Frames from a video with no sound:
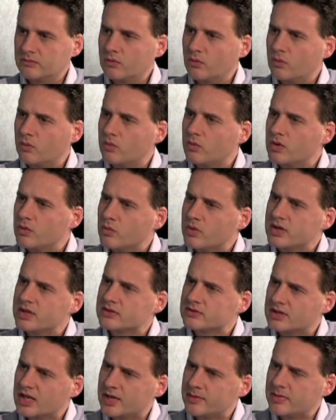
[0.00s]
What
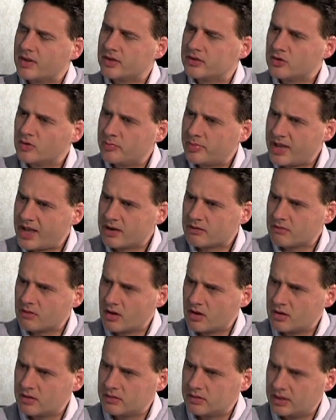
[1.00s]
is that about? Your
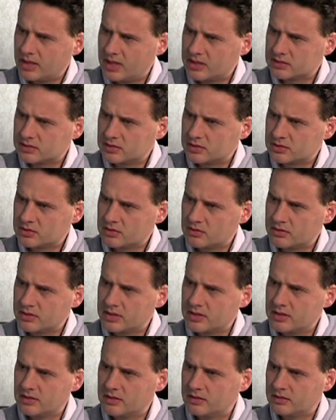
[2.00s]
background as an attorney?